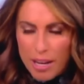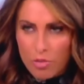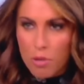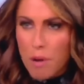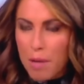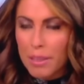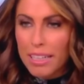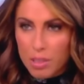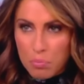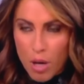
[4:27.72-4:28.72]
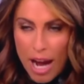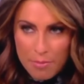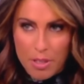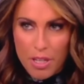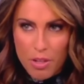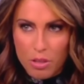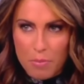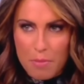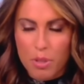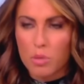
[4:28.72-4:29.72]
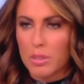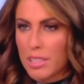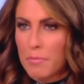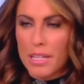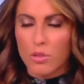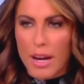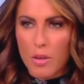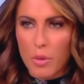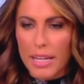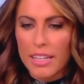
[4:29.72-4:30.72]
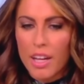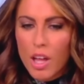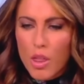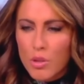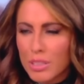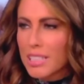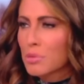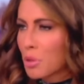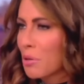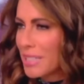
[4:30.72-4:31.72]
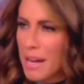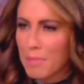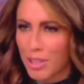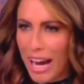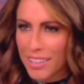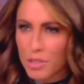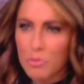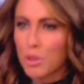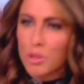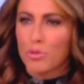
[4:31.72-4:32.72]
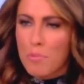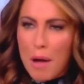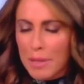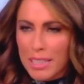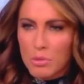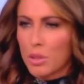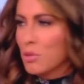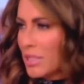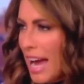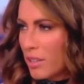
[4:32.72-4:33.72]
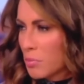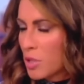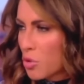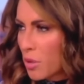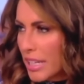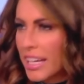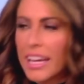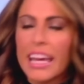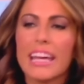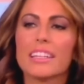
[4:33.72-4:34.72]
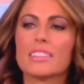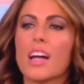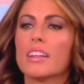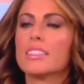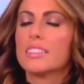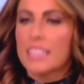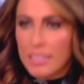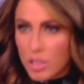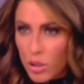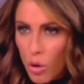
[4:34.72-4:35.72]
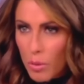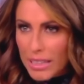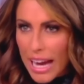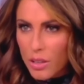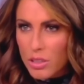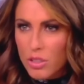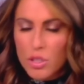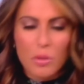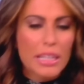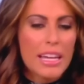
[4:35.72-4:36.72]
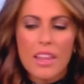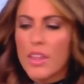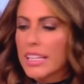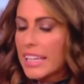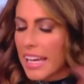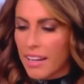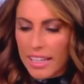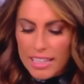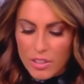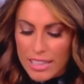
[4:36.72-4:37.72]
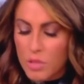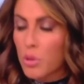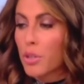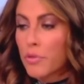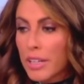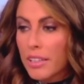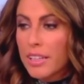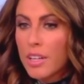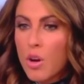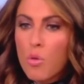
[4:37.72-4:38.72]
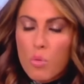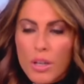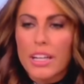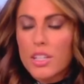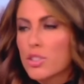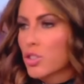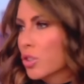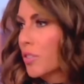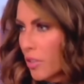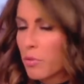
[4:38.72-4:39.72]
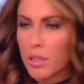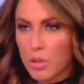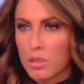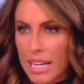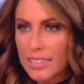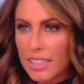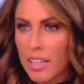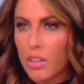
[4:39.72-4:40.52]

If Republicans primary those members with somebody right-wing, those seats will go to Democrats. Republicans will lose the House majority. It is nonsensical what the House is doing. They cannot get their act in order, and frankly, we're going to deserve it if we lose next cycle.